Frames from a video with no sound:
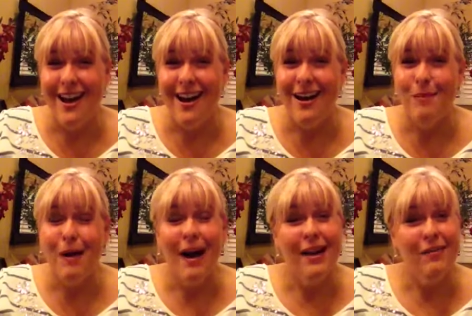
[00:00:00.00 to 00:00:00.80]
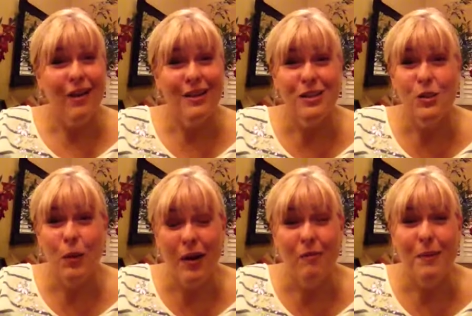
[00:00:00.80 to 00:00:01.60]
Um, I have lost
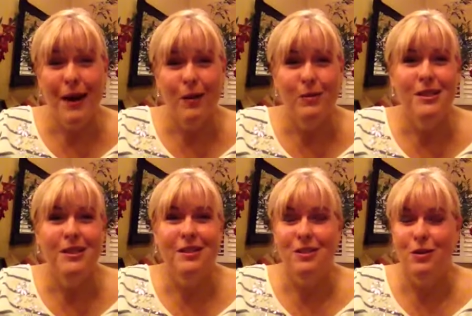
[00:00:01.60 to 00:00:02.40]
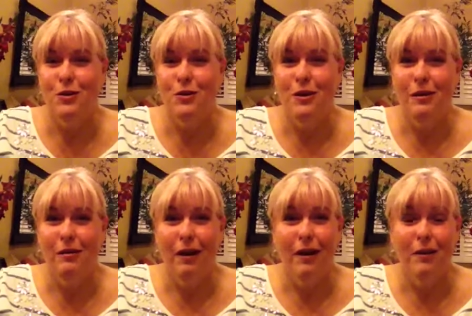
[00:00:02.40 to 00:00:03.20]
12 pounds since surgery.
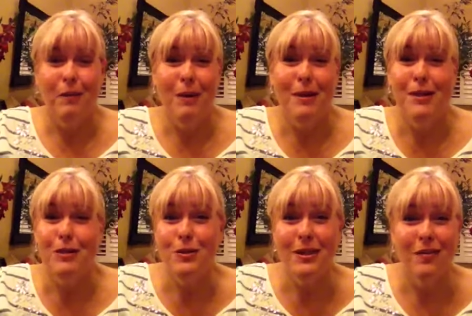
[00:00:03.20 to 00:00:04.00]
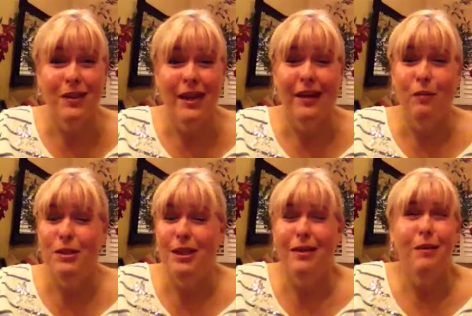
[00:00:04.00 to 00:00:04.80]
Um, I'm at 278,
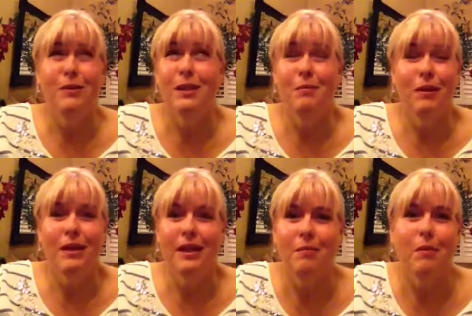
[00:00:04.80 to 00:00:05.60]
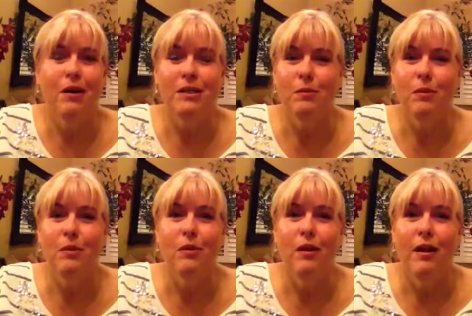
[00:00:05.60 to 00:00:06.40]
which I thought was completely
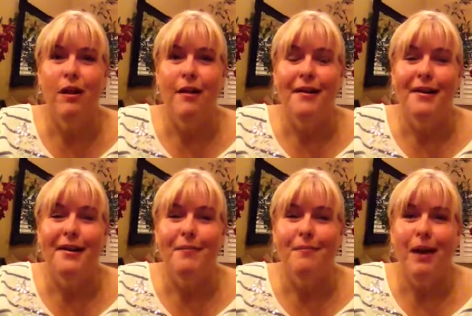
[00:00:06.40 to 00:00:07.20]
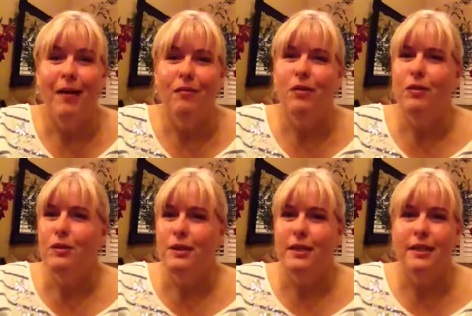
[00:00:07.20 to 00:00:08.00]
impossible. Um, after
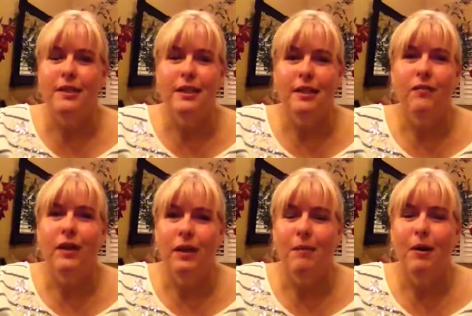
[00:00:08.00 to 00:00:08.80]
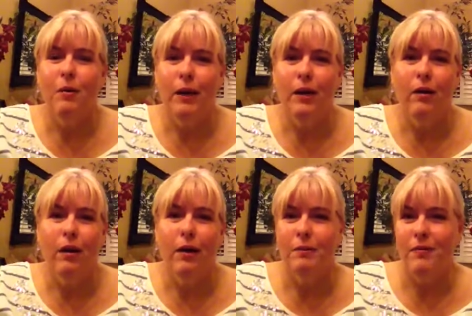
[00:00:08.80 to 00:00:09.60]
losing a significant amount of weight on
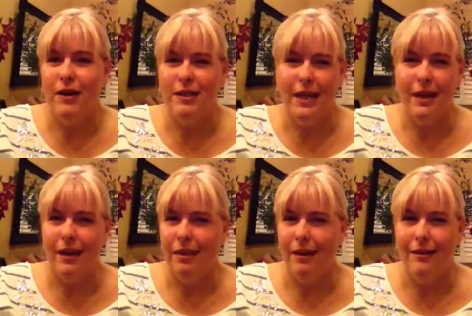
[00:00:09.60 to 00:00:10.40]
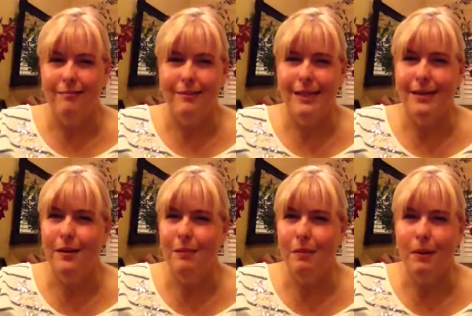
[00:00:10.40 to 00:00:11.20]
OptiFast, I kind of thought, you know,
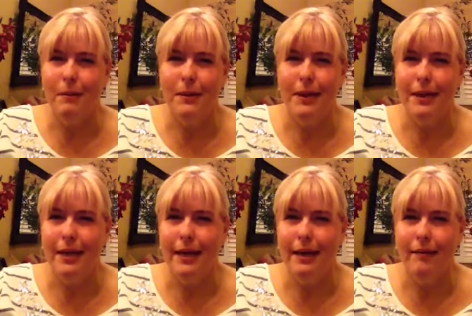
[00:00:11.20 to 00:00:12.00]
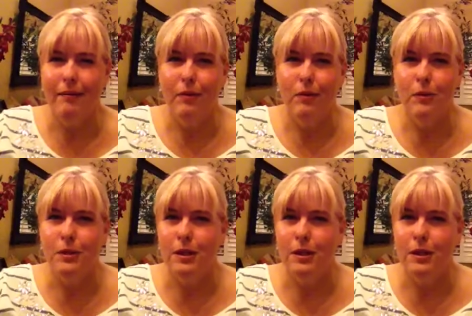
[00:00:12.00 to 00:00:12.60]
I'm probably not going to have those